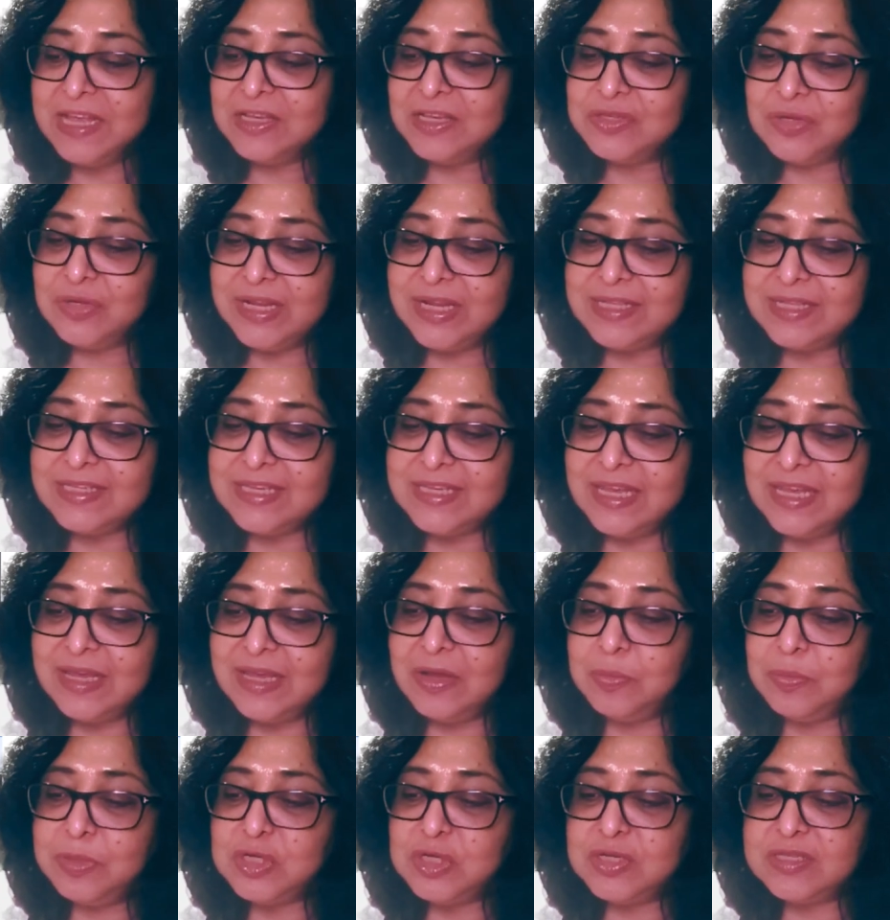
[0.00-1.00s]
So let's see
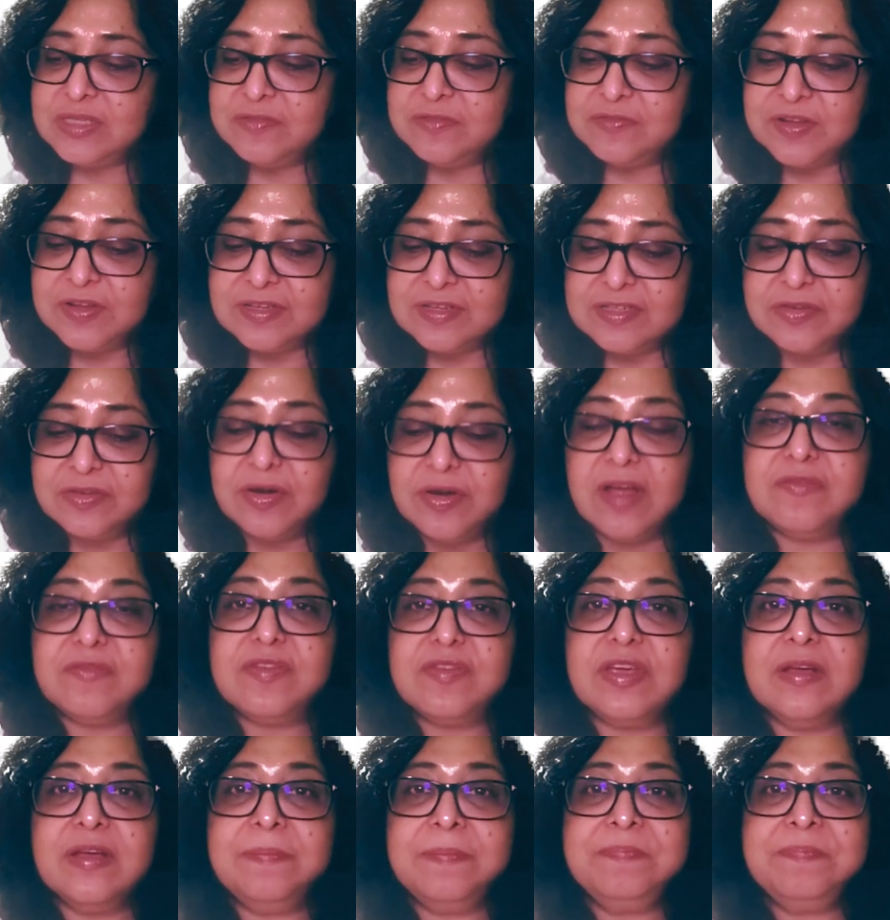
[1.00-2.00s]
which is the first graph
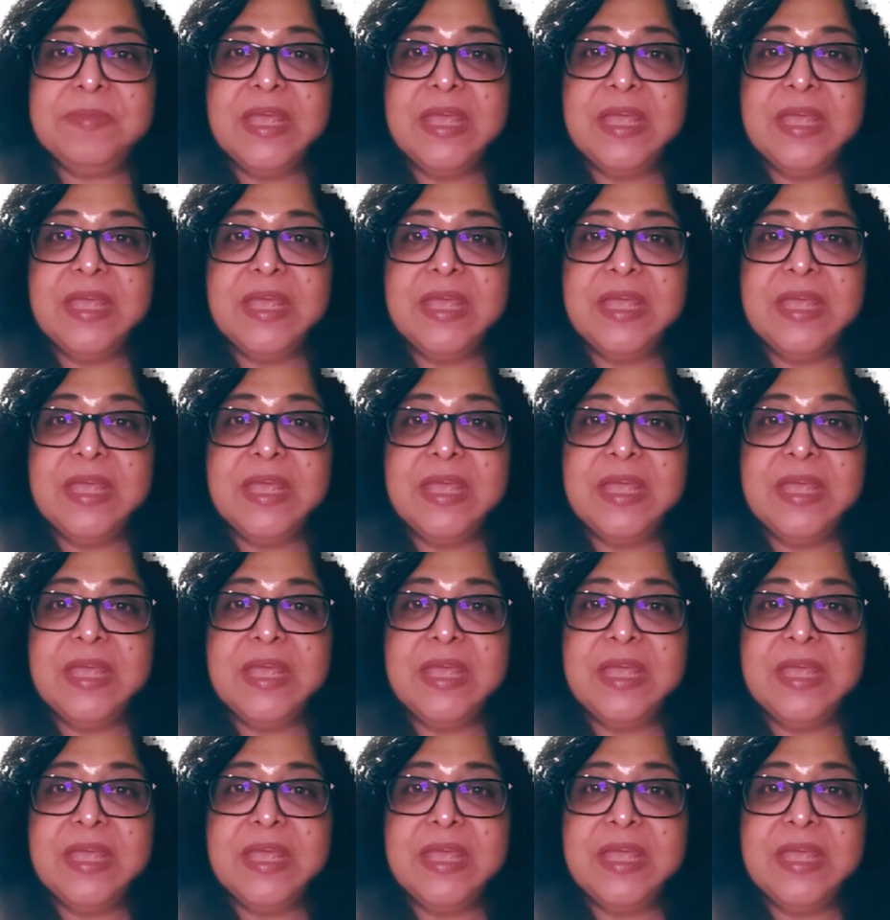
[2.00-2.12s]
here.